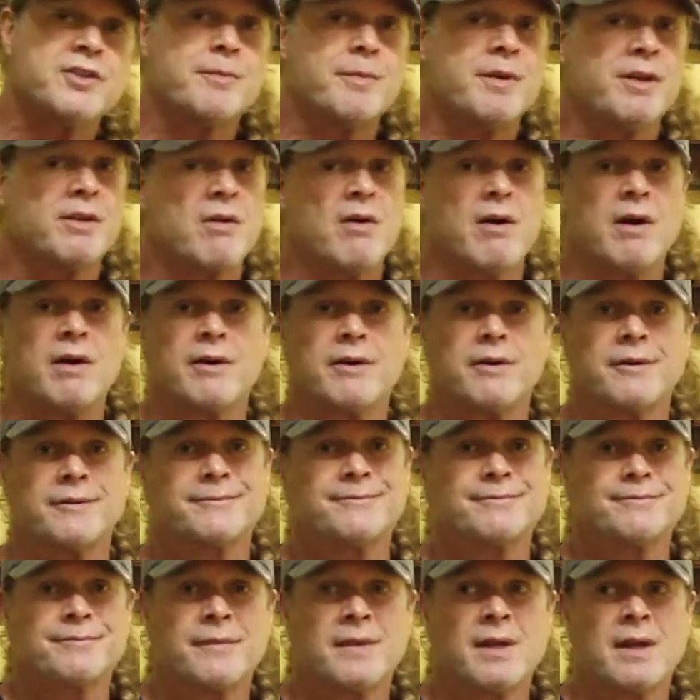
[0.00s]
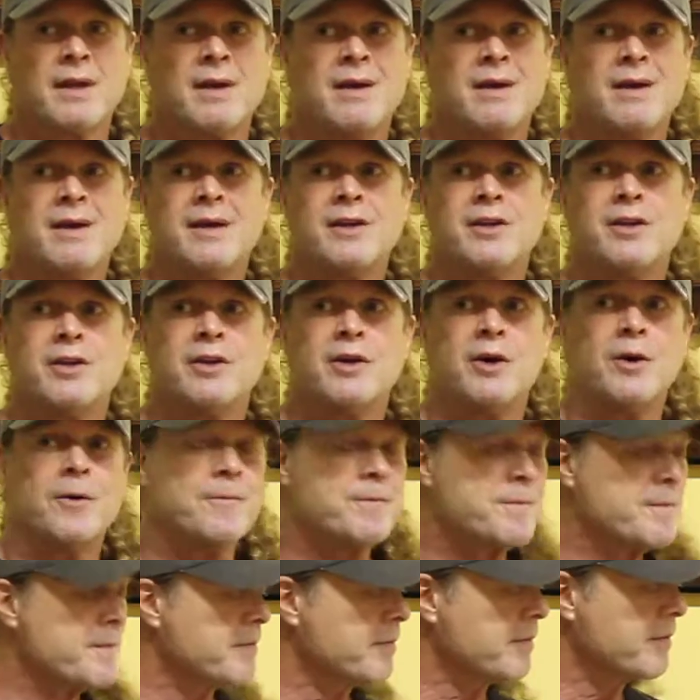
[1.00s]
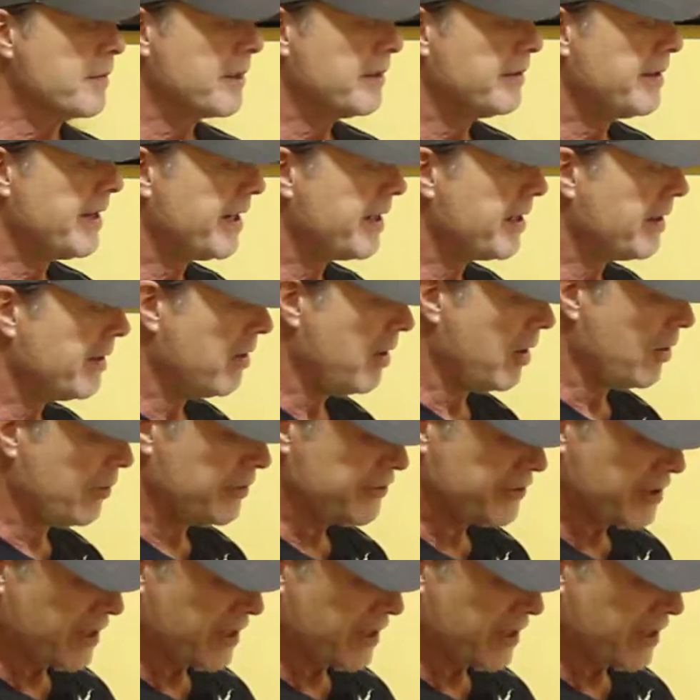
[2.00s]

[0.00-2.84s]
to be longer. You know, they can always